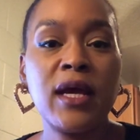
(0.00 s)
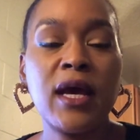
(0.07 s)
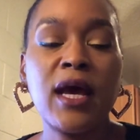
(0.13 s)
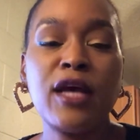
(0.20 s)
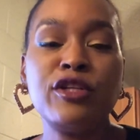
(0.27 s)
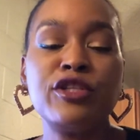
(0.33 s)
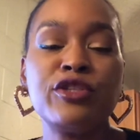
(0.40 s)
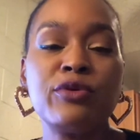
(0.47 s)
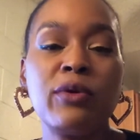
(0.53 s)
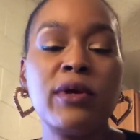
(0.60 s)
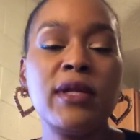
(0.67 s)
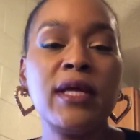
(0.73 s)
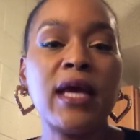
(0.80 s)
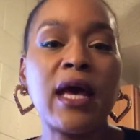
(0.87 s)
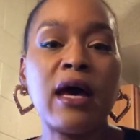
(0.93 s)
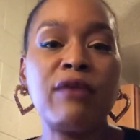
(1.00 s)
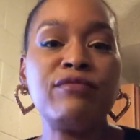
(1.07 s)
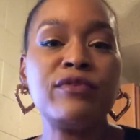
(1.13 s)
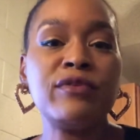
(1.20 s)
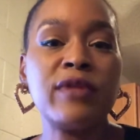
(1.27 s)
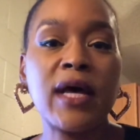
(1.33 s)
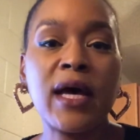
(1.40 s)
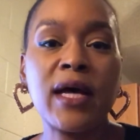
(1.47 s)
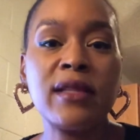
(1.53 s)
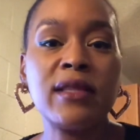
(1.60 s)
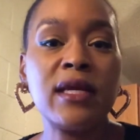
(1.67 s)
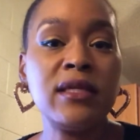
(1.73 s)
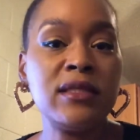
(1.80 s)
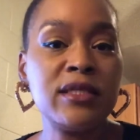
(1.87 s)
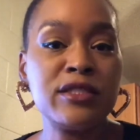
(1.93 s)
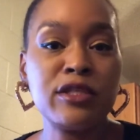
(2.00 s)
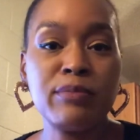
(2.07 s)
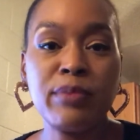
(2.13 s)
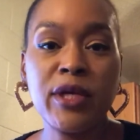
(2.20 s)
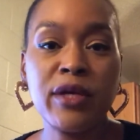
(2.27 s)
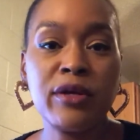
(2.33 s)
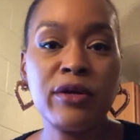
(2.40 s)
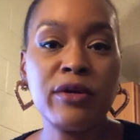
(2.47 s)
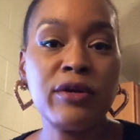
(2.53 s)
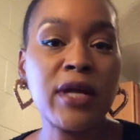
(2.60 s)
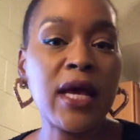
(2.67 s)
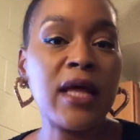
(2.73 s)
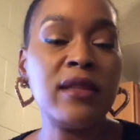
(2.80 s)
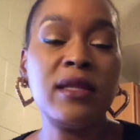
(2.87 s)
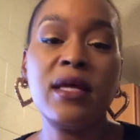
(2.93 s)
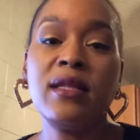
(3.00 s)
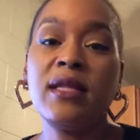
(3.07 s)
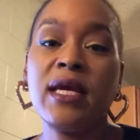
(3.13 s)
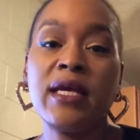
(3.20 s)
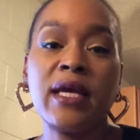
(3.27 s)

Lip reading: and shortly after that they disappeared, and then they